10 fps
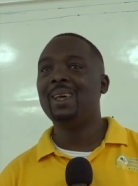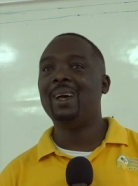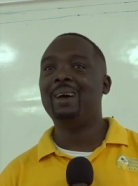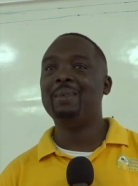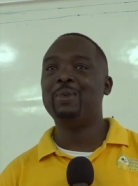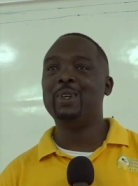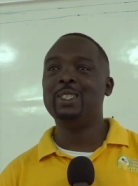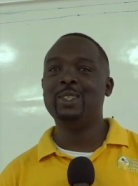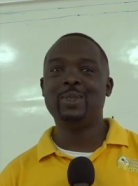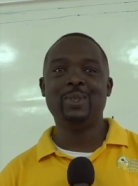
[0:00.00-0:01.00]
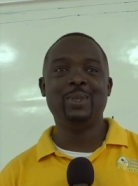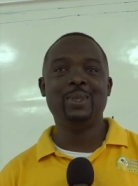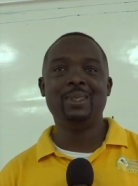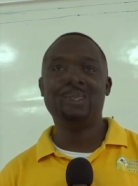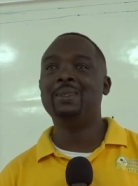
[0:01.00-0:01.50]
um, I want you to,
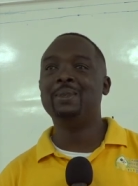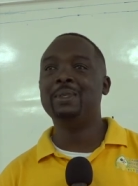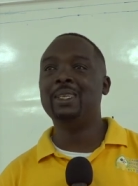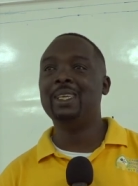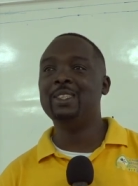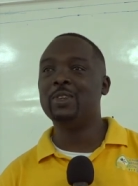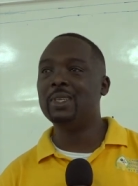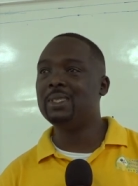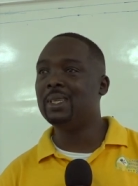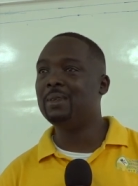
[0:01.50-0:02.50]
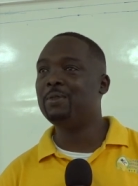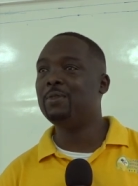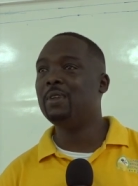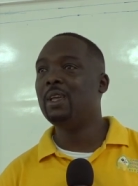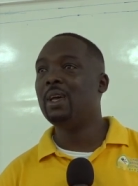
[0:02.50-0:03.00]
to enjoy
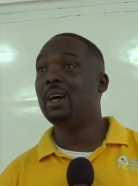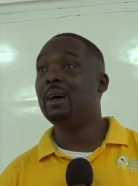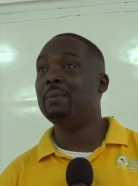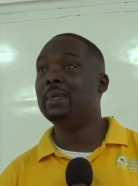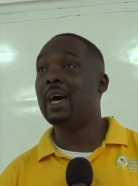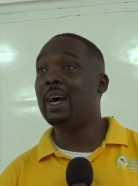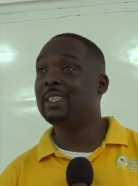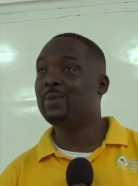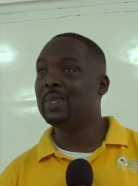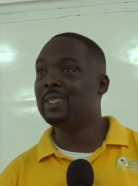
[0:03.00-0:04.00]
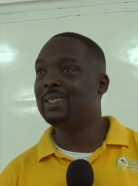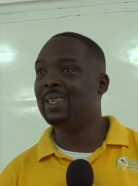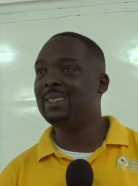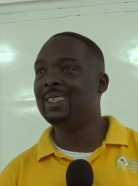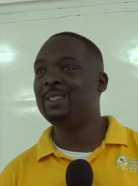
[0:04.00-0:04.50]
yourself, um, ask
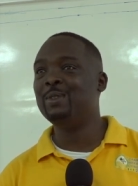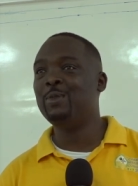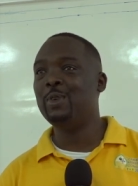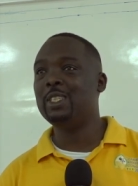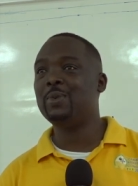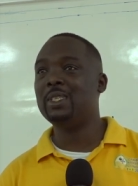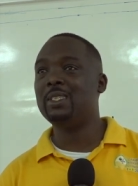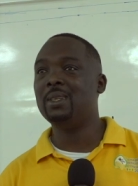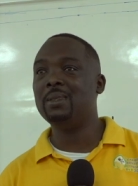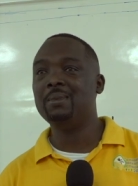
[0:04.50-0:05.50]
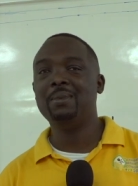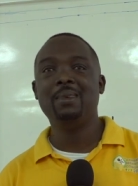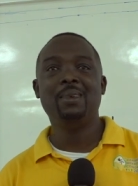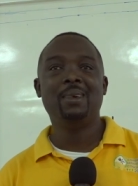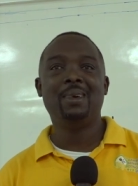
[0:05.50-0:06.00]
questions, there's no foolish question.
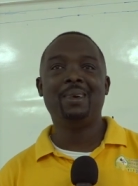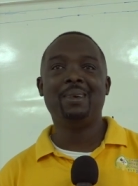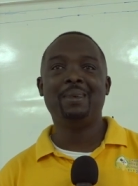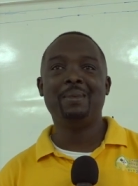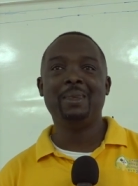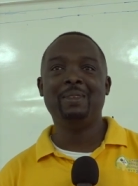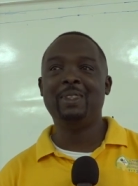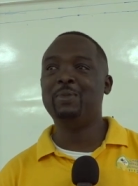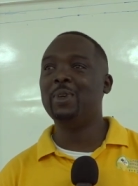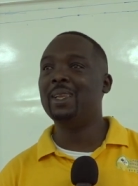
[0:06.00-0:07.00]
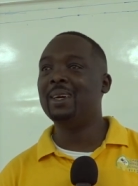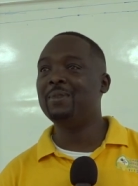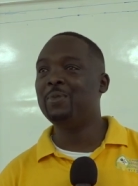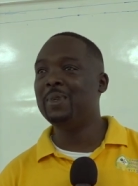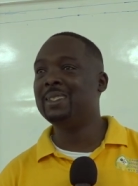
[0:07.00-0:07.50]
Um, even if we
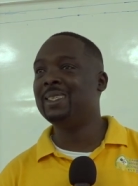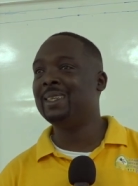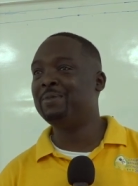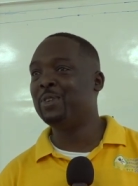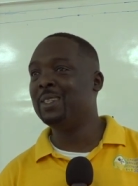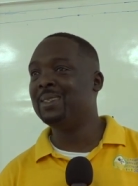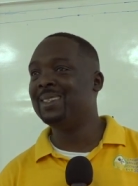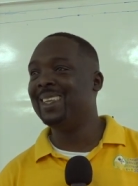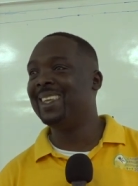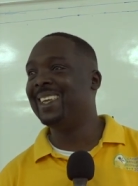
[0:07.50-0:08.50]
laugh, we still are friends.